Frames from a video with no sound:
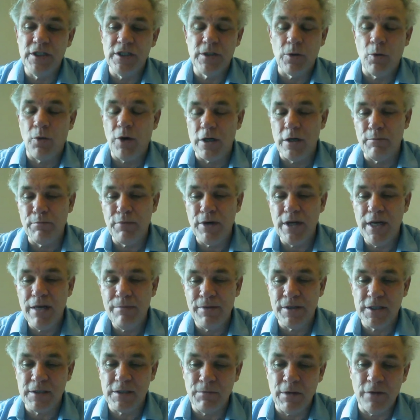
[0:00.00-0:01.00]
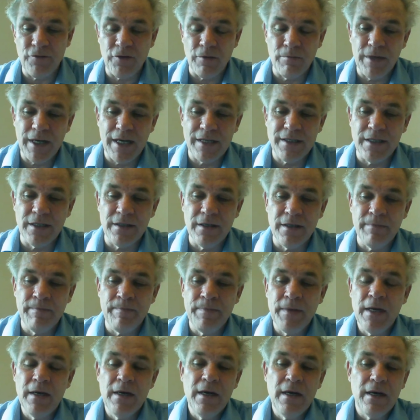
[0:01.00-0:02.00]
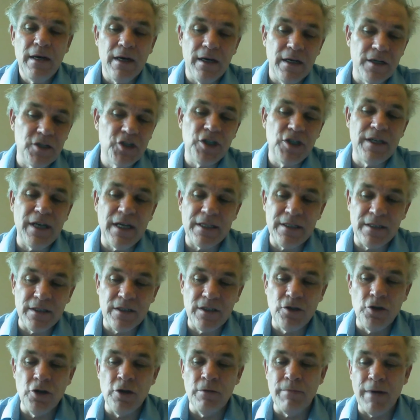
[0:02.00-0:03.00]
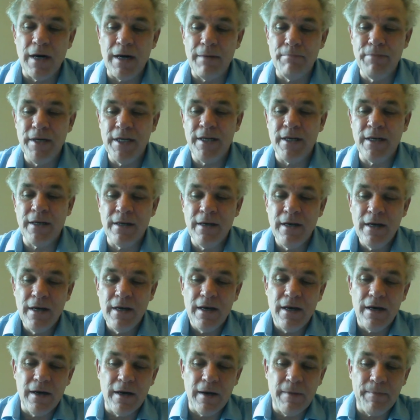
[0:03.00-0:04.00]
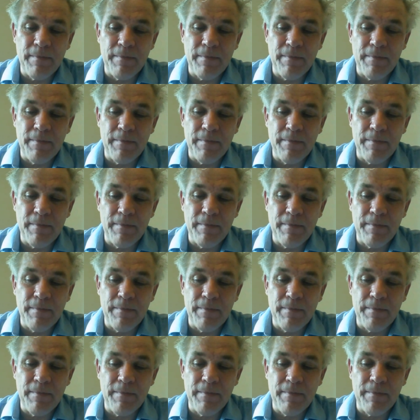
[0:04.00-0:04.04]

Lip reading: She's the one who prohibits me from getting them. She doesn't do my bidding